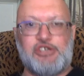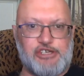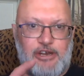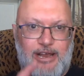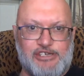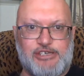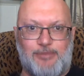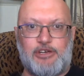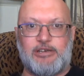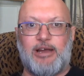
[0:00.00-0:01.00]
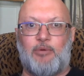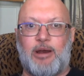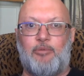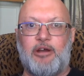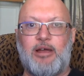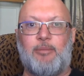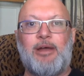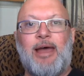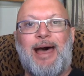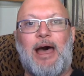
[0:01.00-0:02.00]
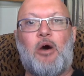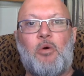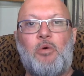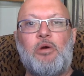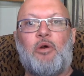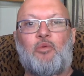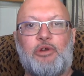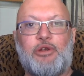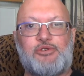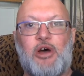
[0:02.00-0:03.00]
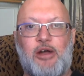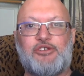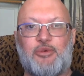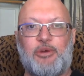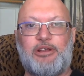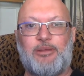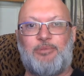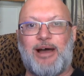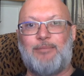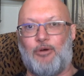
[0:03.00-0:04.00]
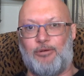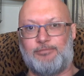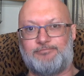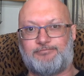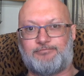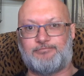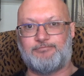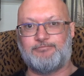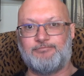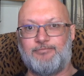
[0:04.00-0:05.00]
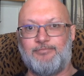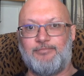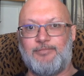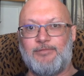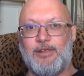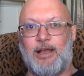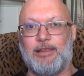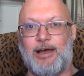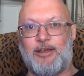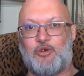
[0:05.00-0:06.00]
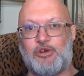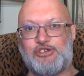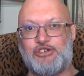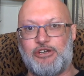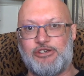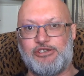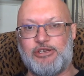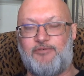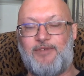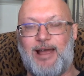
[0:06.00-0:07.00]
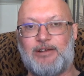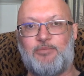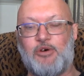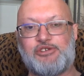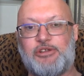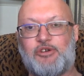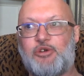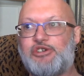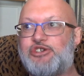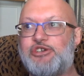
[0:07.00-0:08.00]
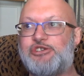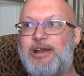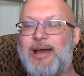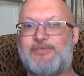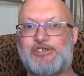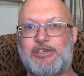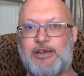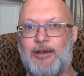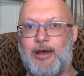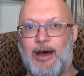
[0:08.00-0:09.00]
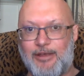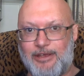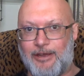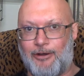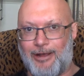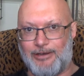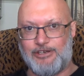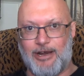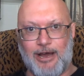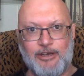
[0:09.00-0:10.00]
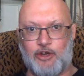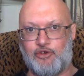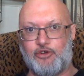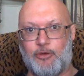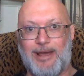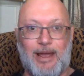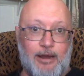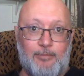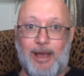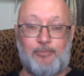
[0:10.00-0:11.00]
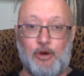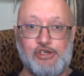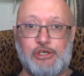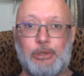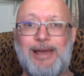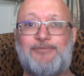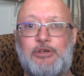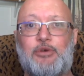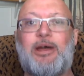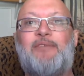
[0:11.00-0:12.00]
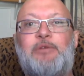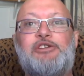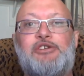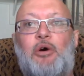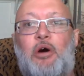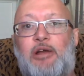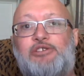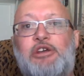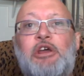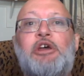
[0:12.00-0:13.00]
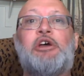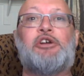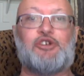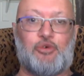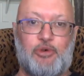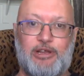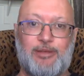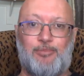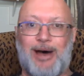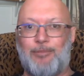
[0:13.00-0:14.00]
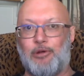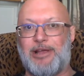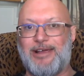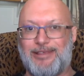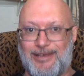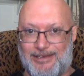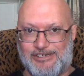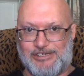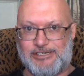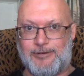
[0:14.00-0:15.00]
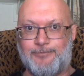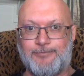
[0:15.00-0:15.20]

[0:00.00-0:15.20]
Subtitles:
is the next subject I want to bring up. How were you taught to read the Bible? A lot of Christians, in fact, most of the Christians that I've seen on the internet and on YouTube and in my personal life too, have been taught to read the Bible like this.